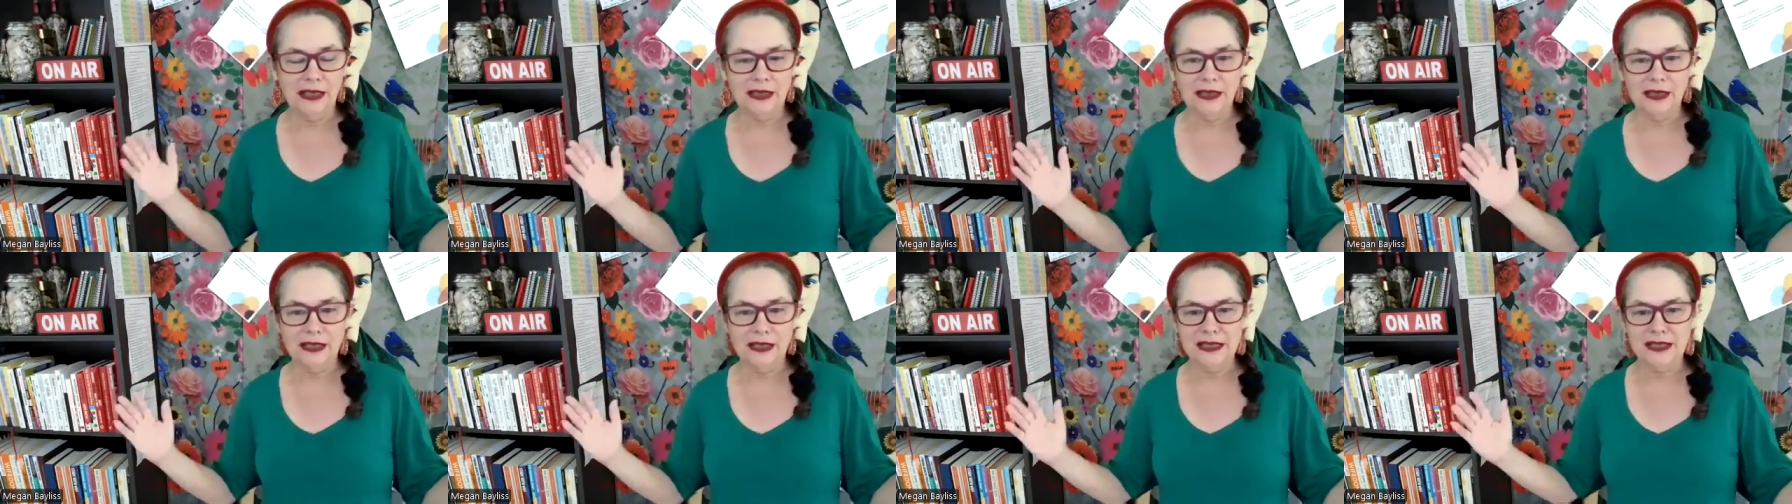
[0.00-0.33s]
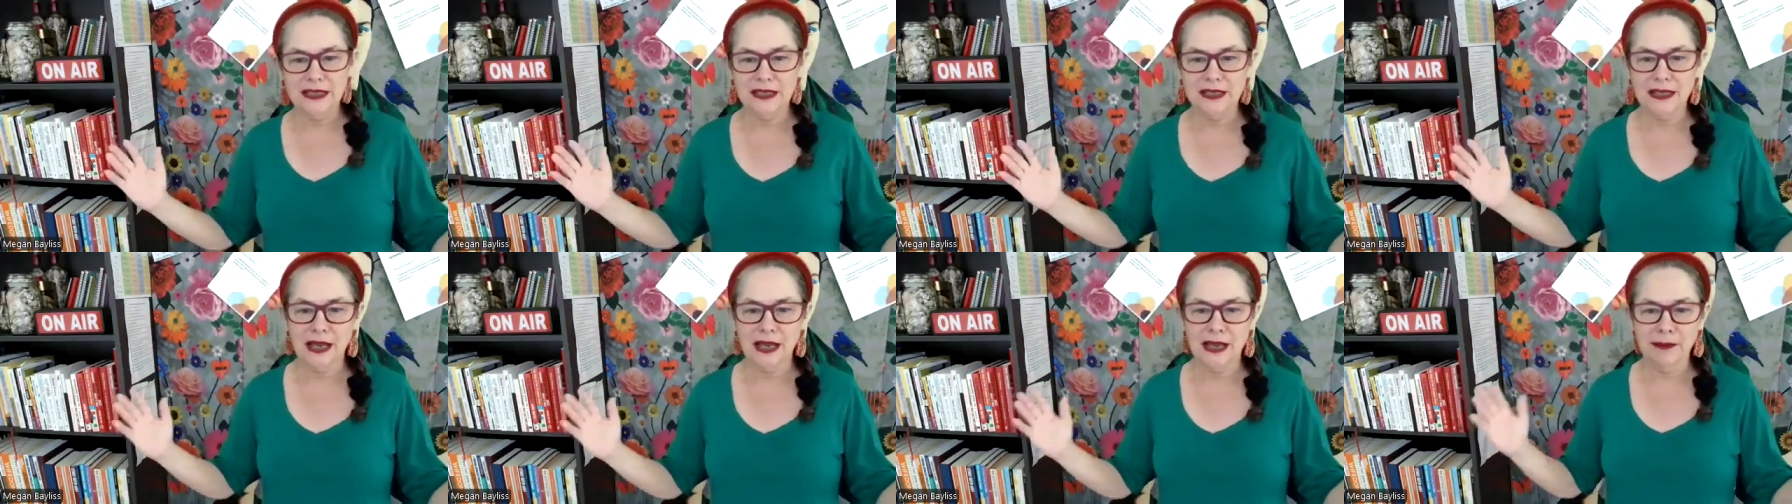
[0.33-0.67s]
in
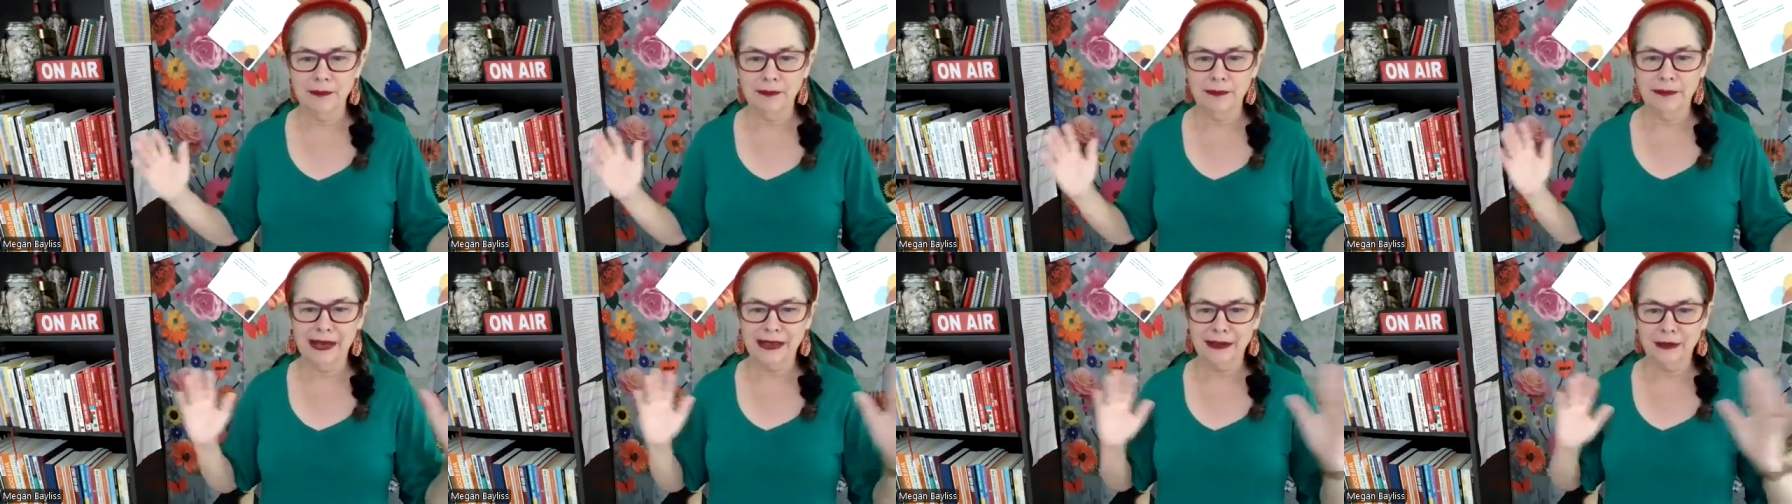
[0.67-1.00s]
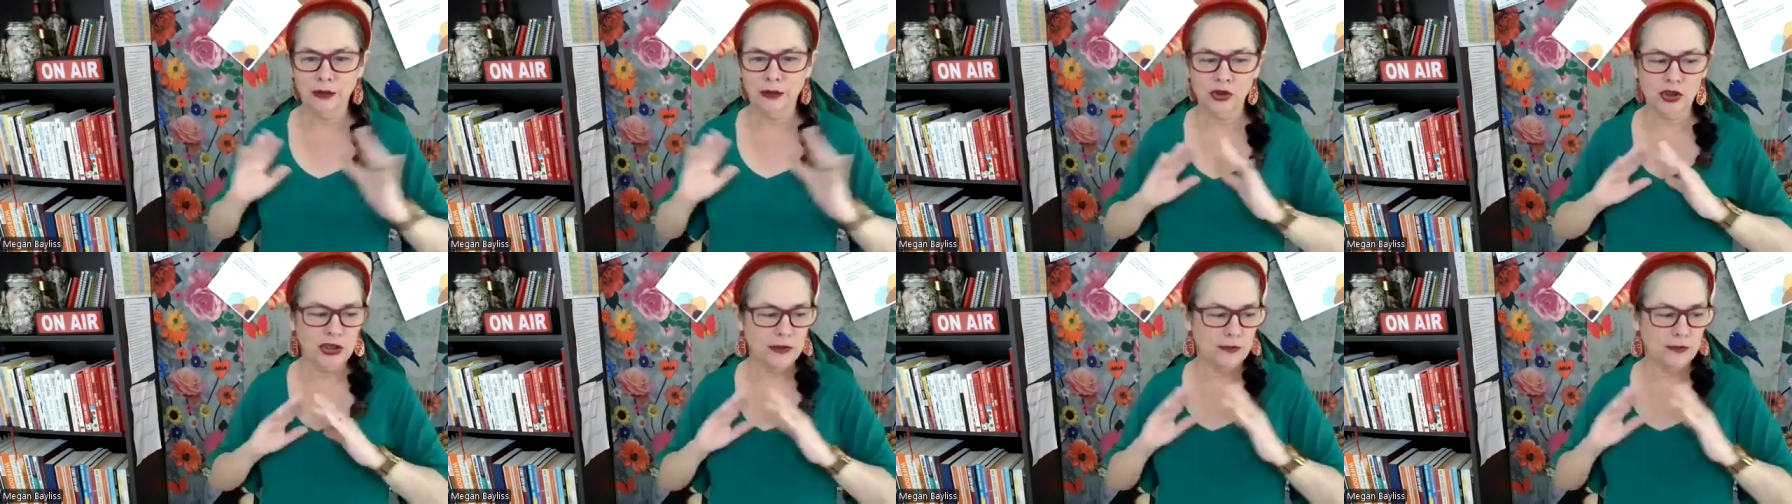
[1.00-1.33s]
this
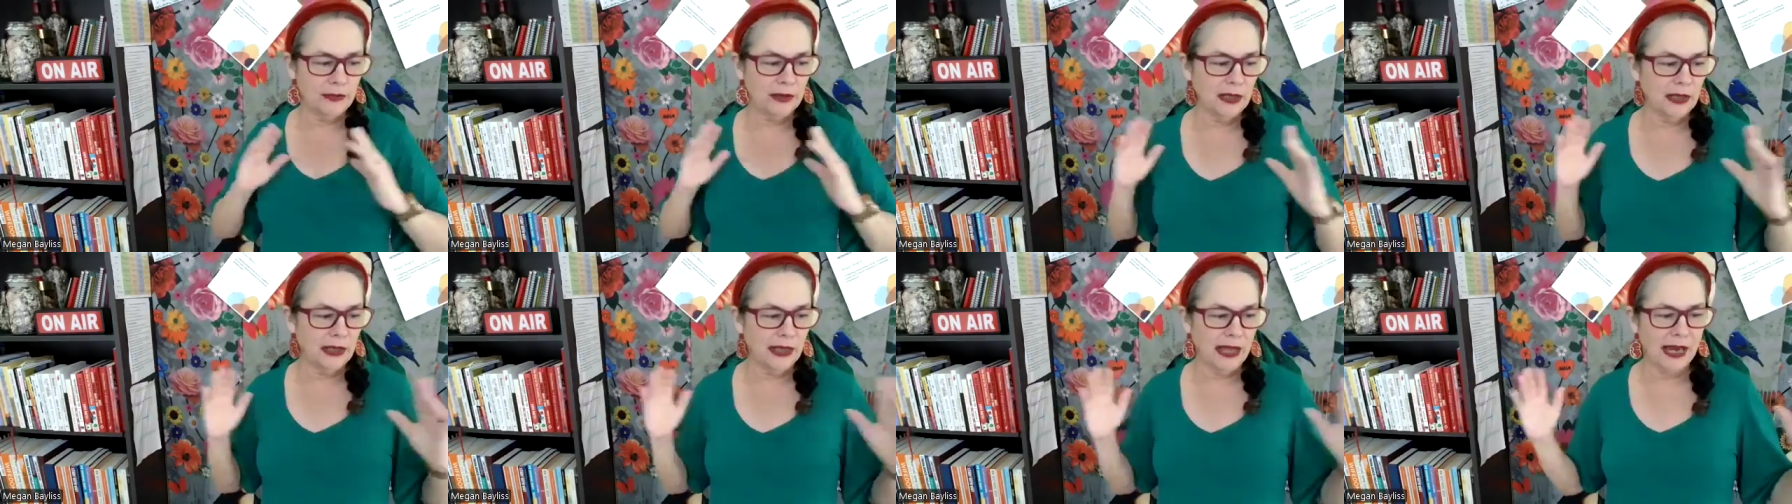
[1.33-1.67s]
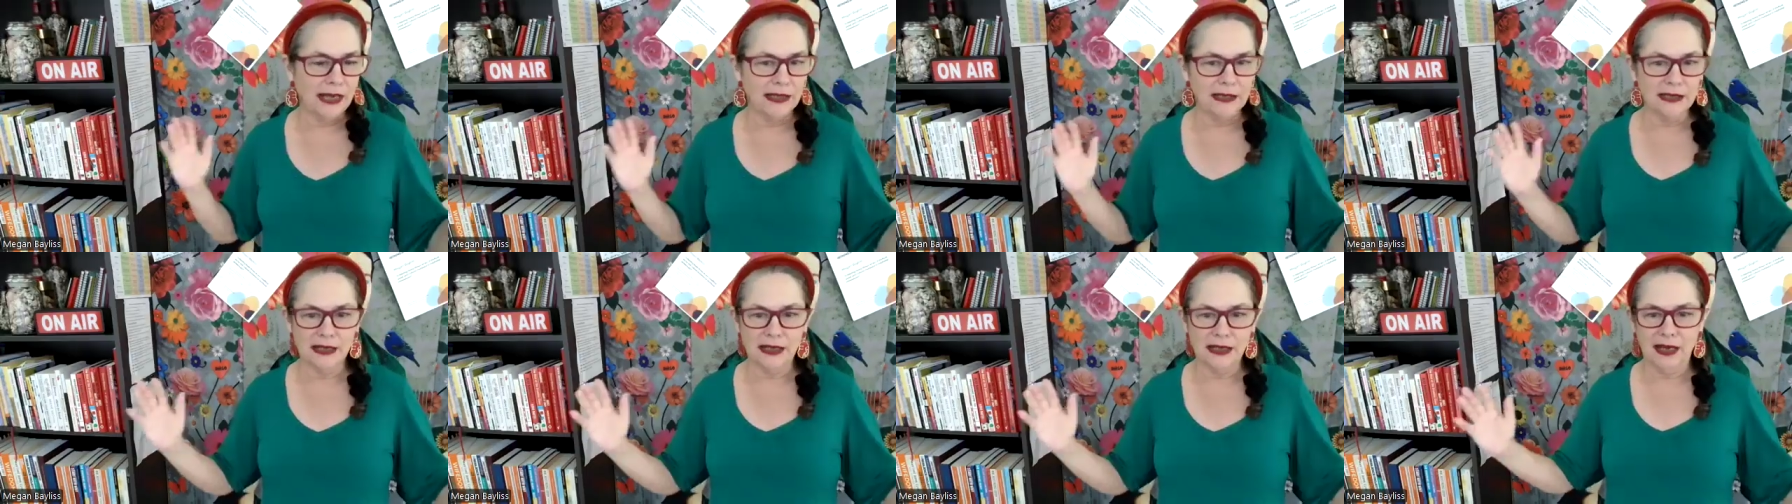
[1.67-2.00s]
Battleship
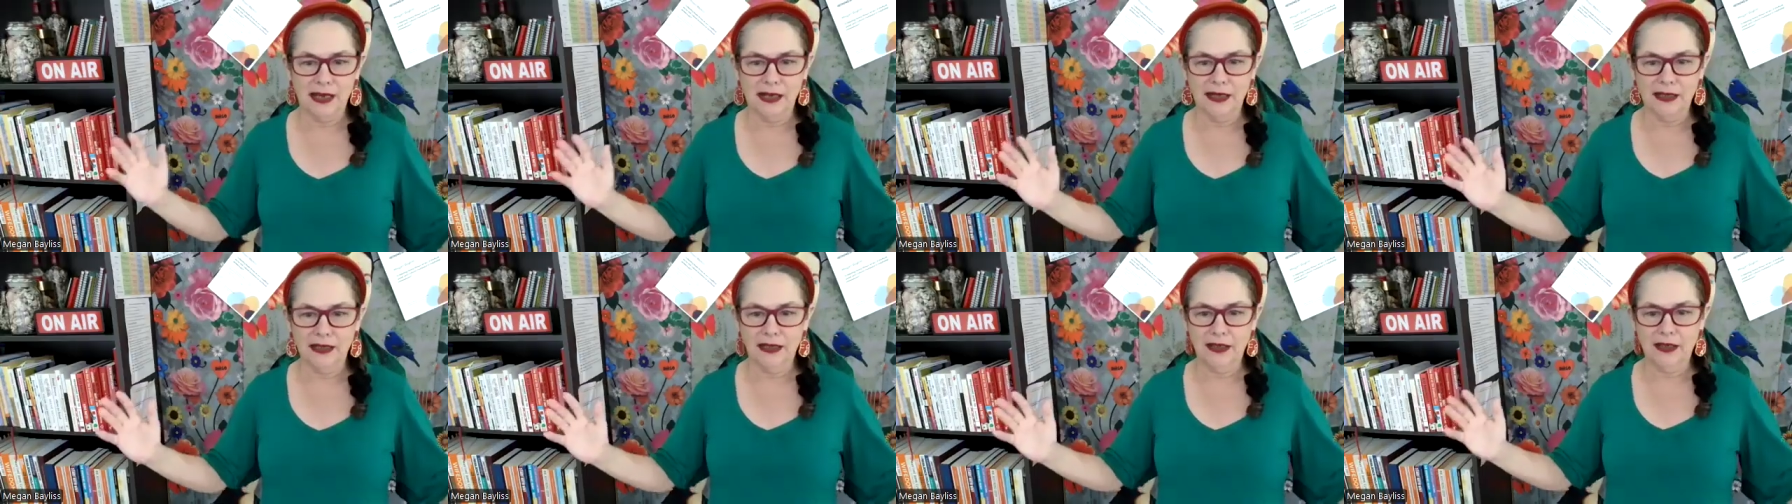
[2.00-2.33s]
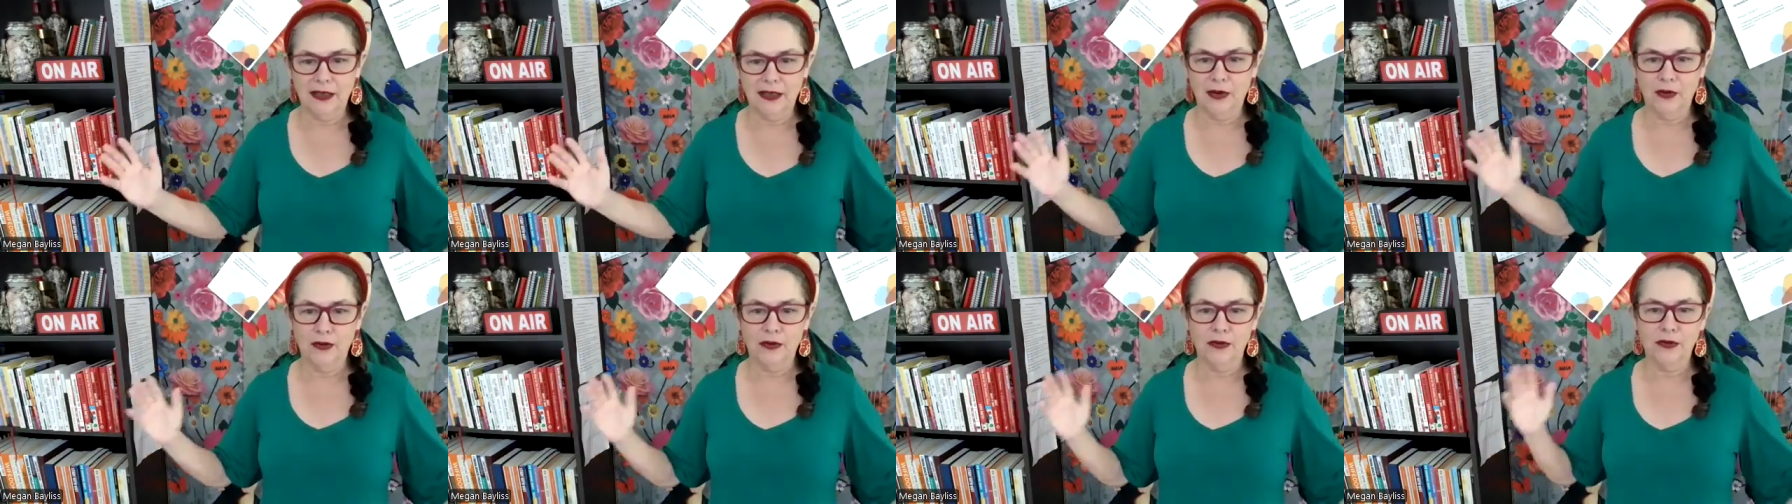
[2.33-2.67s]
Galactica,
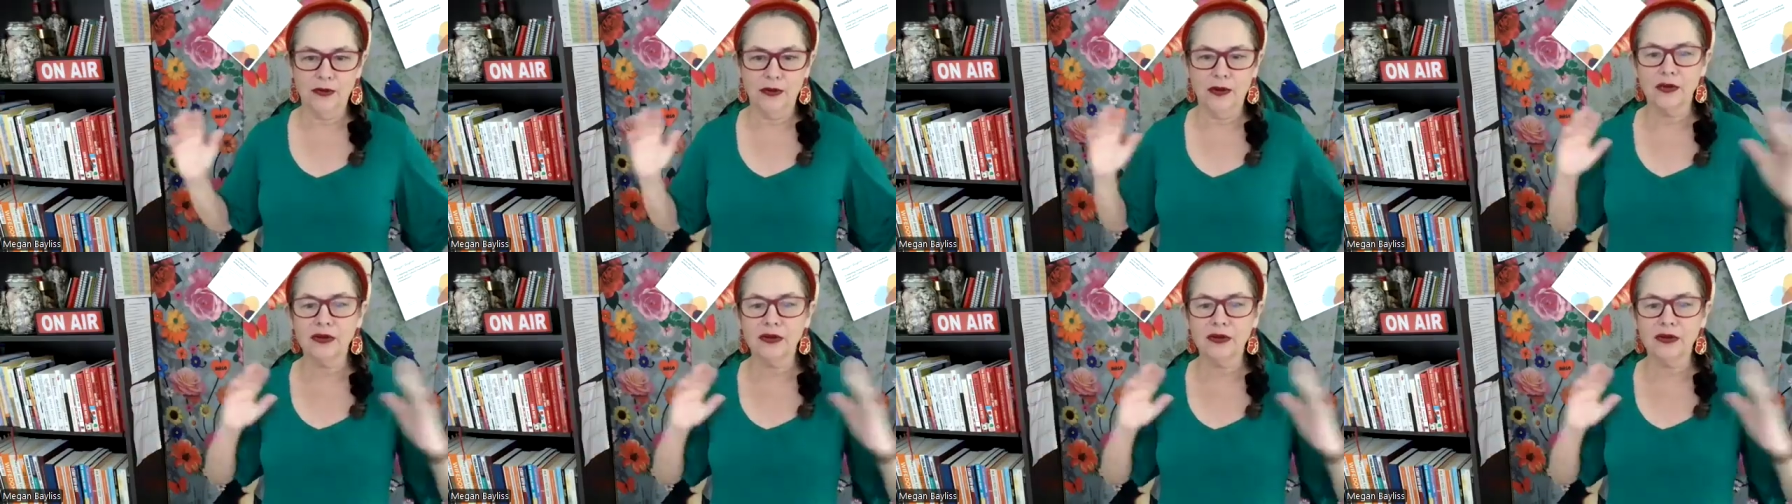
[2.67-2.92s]
or